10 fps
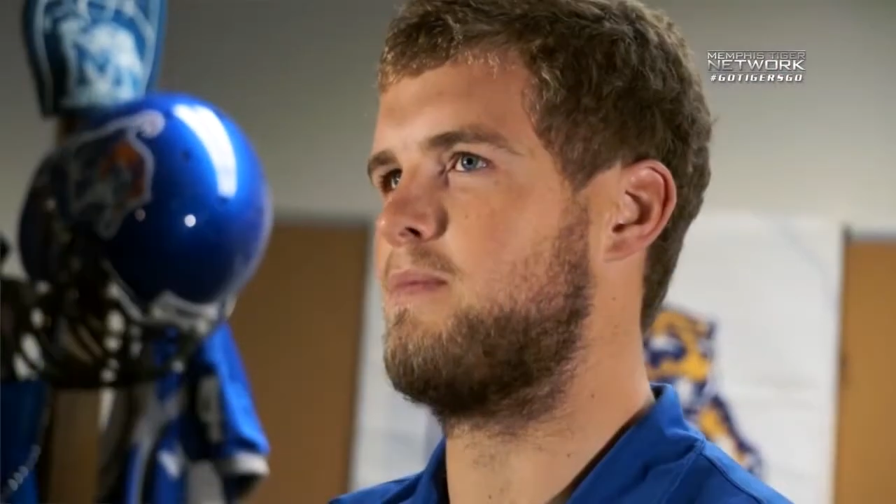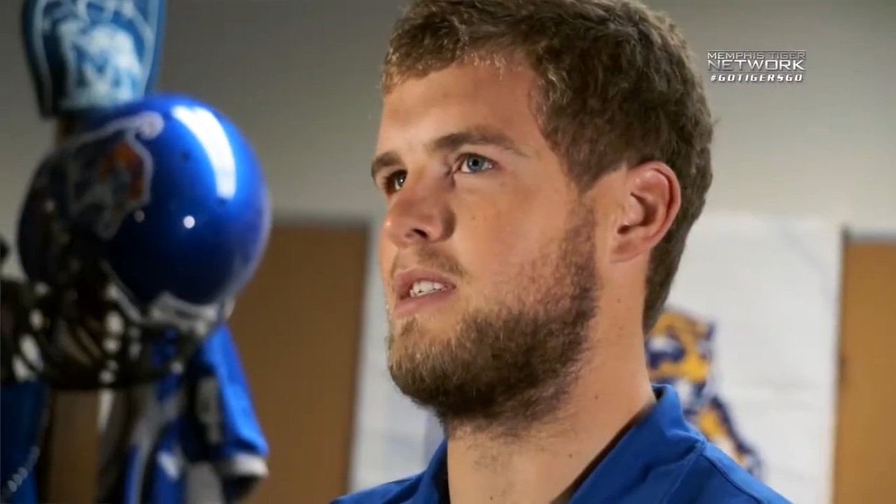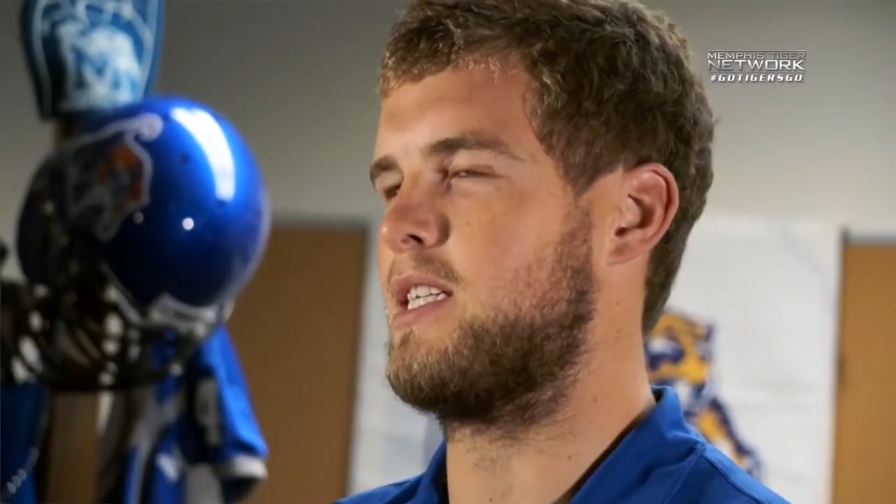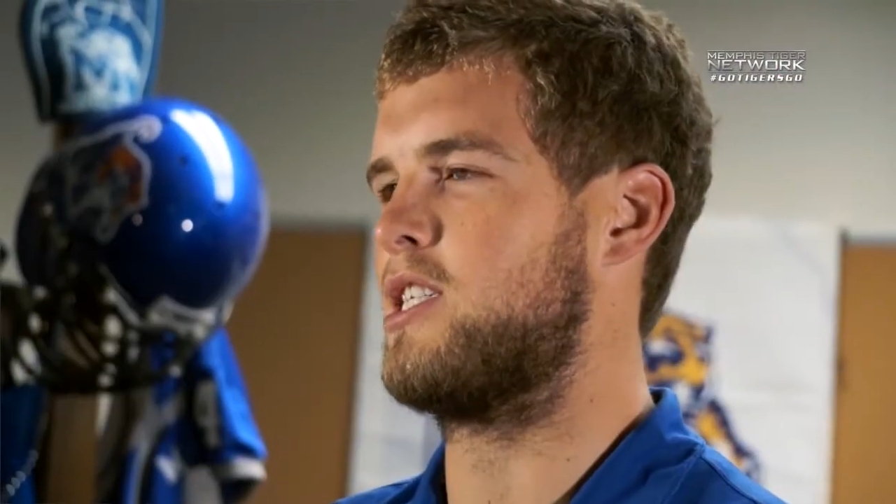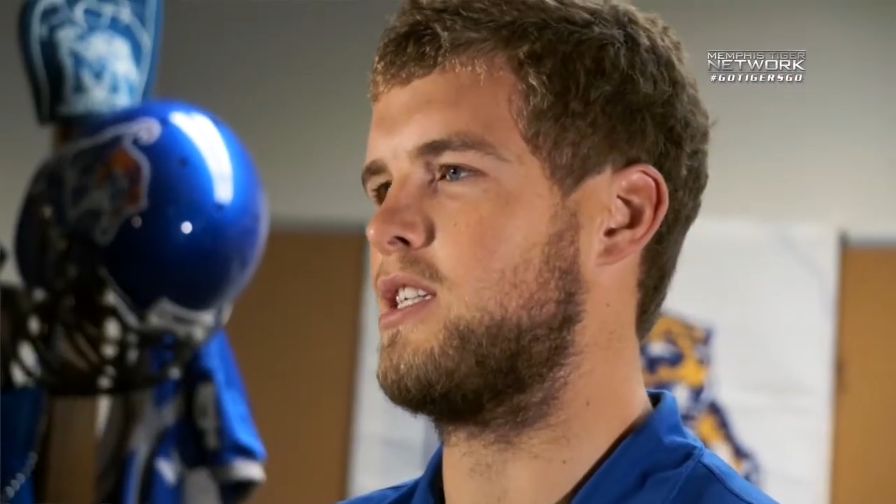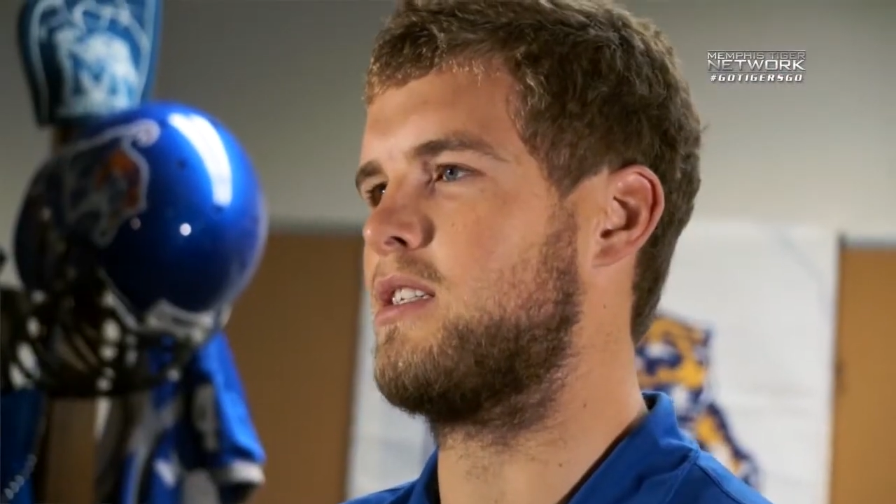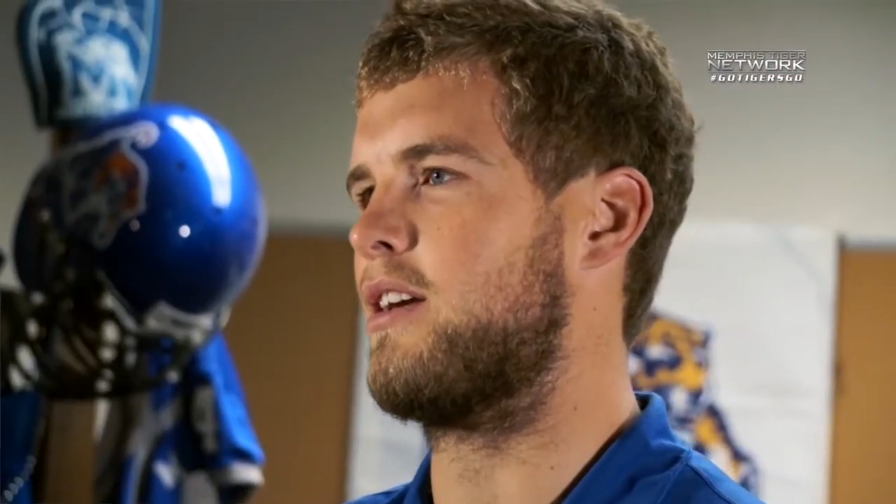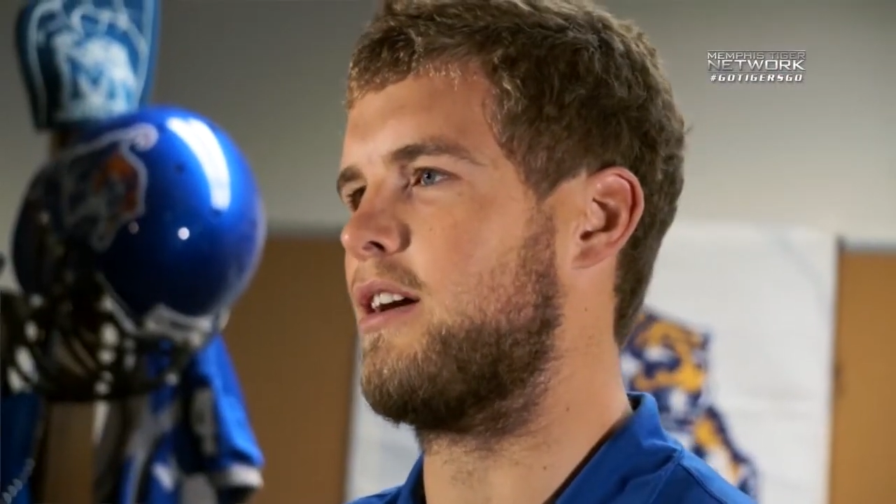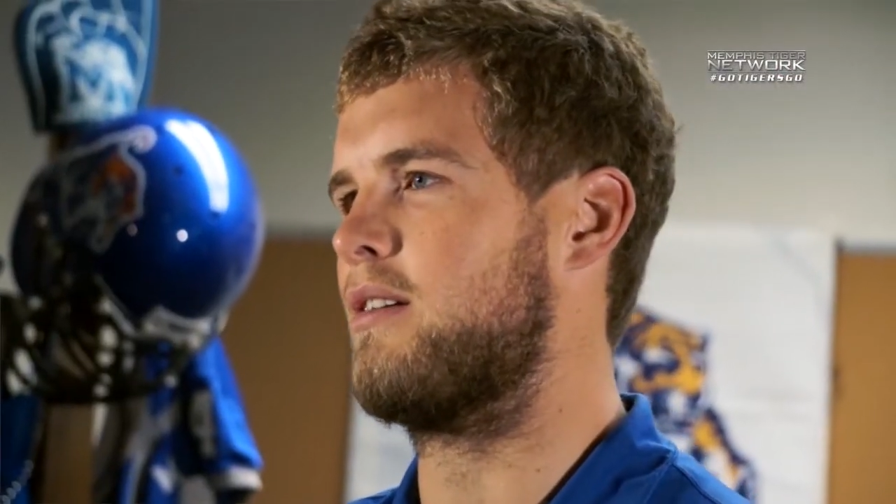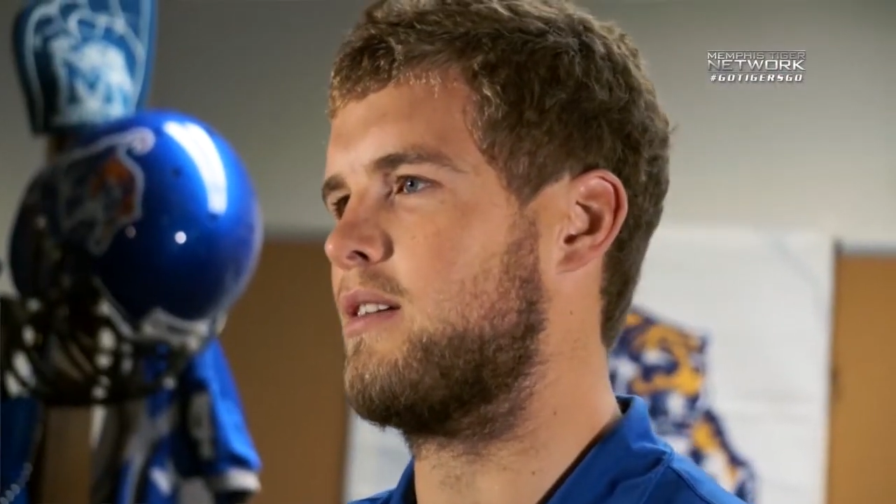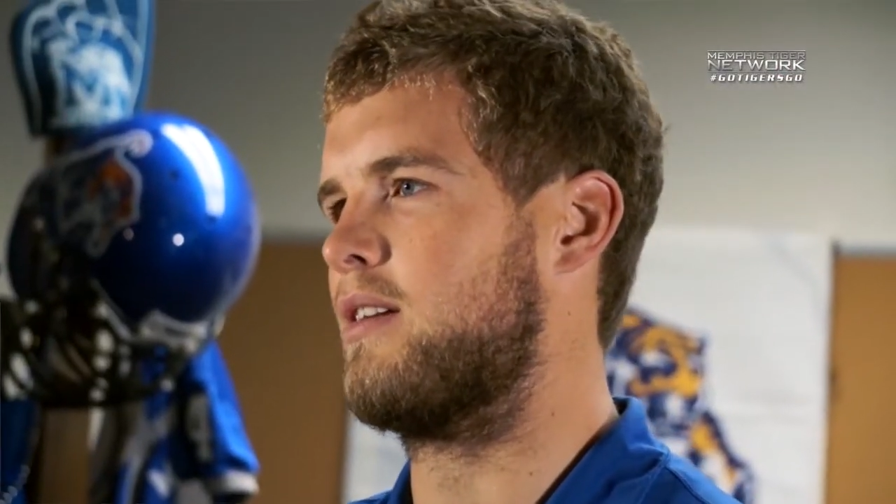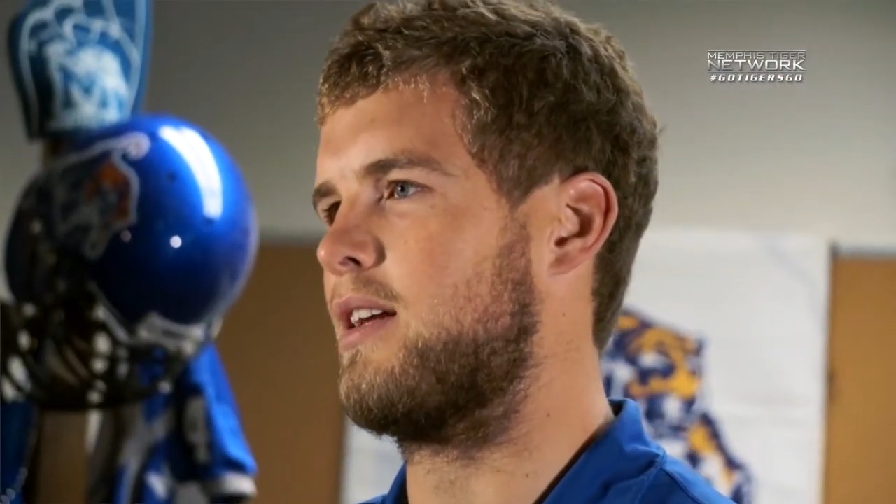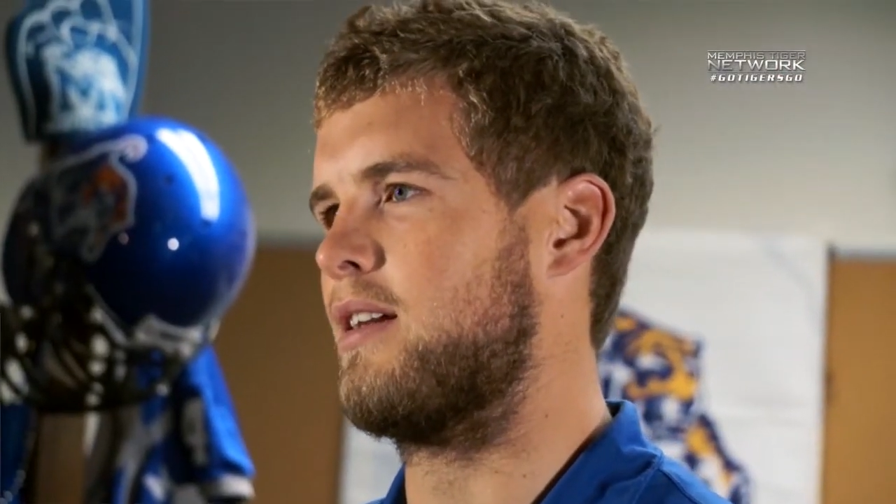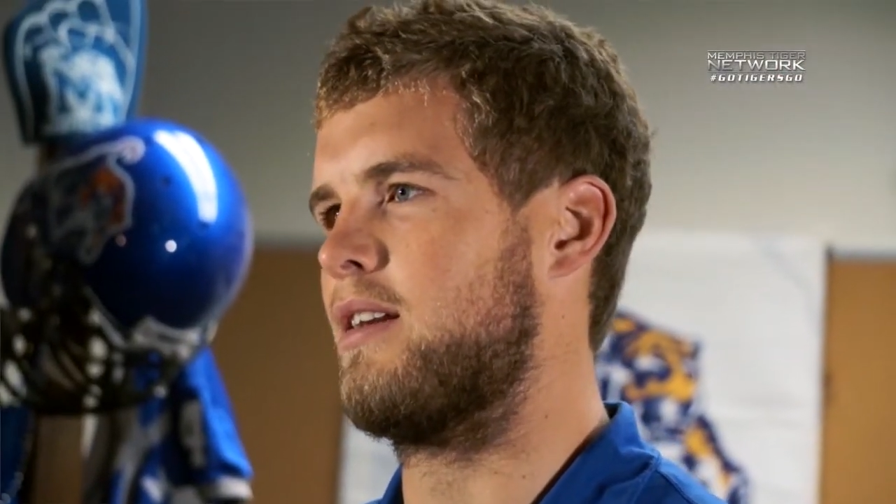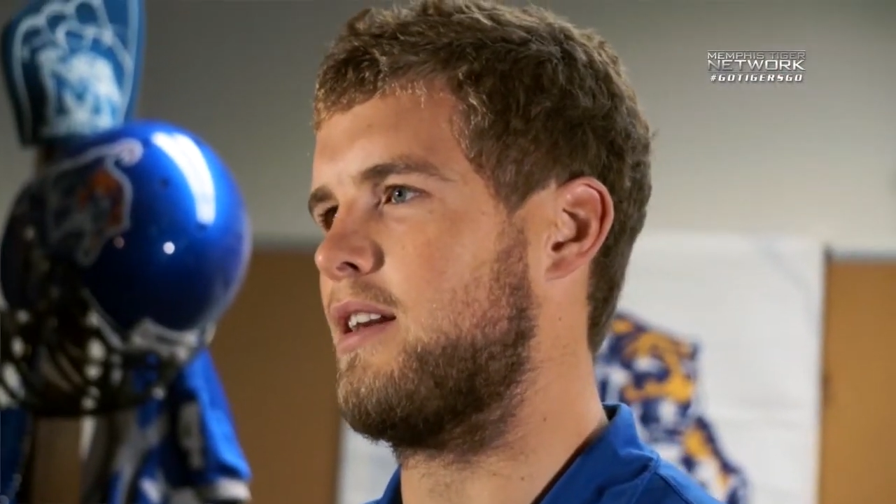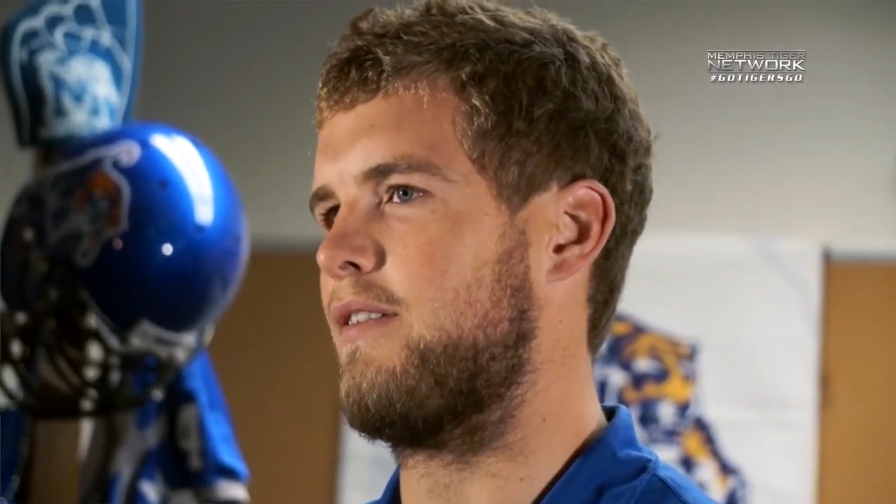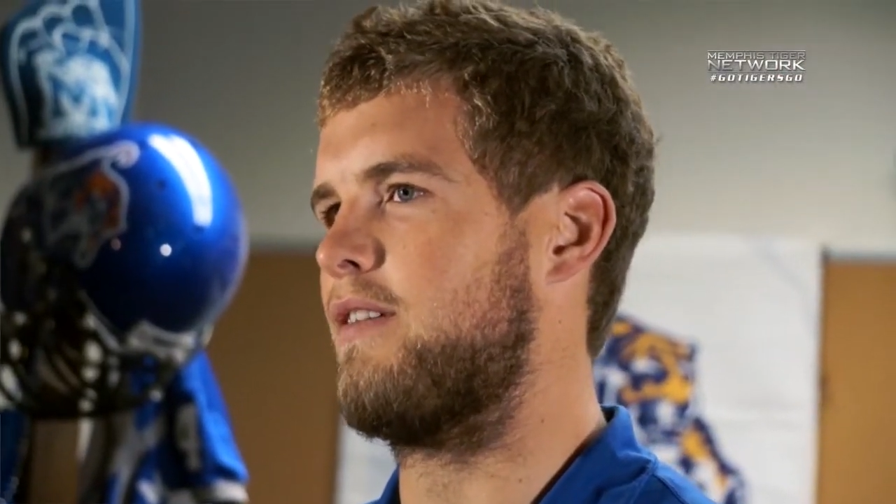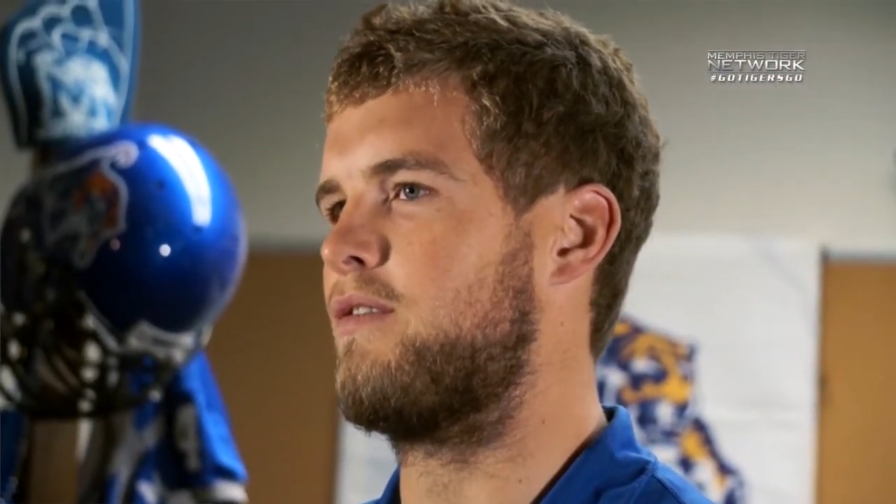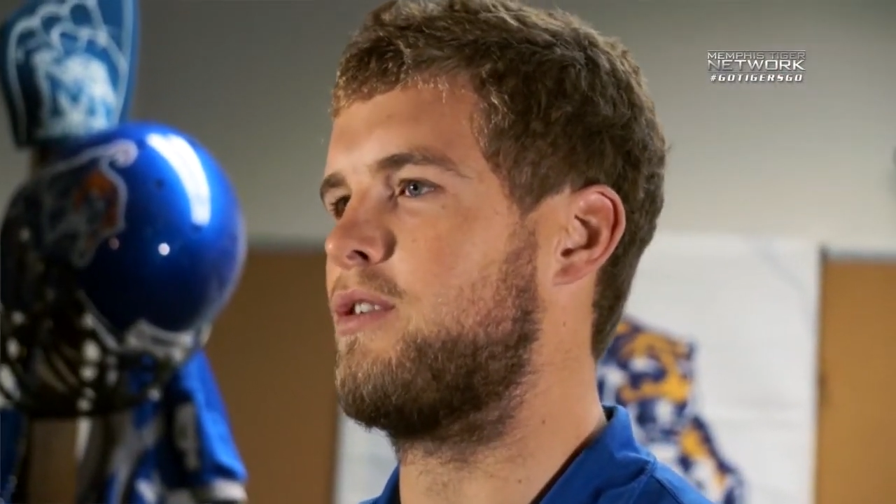six years ago, and never even